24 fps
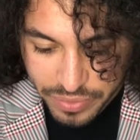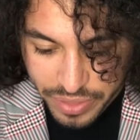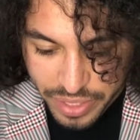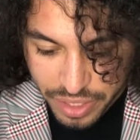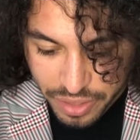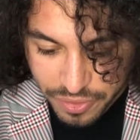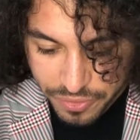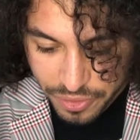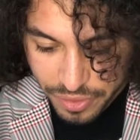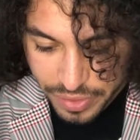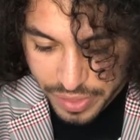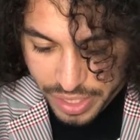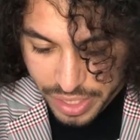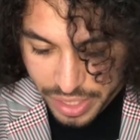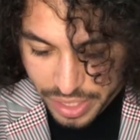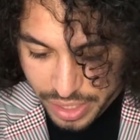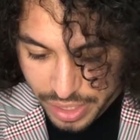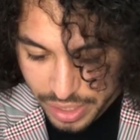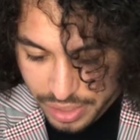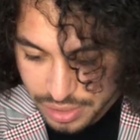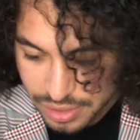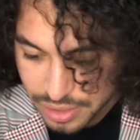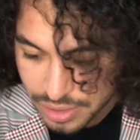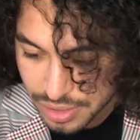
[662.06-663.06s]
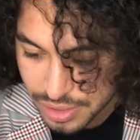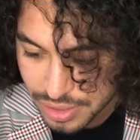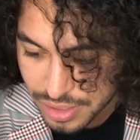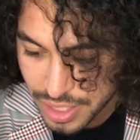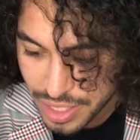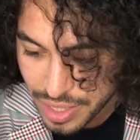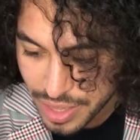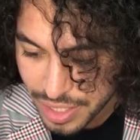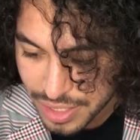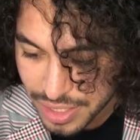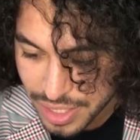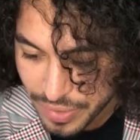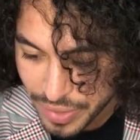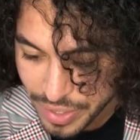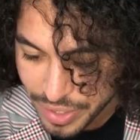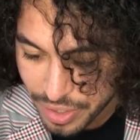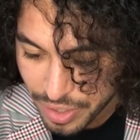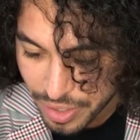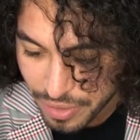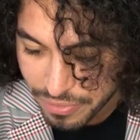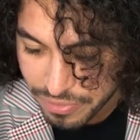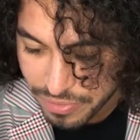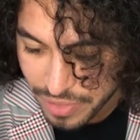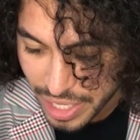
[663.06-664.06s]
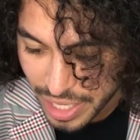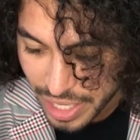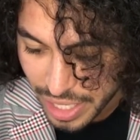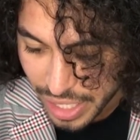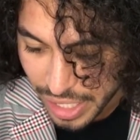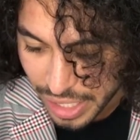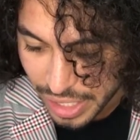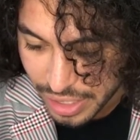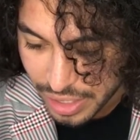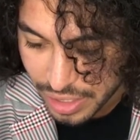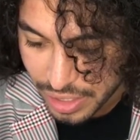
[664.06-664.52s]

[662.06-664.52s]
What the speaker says: video for this. See, that's how I know I'm fake.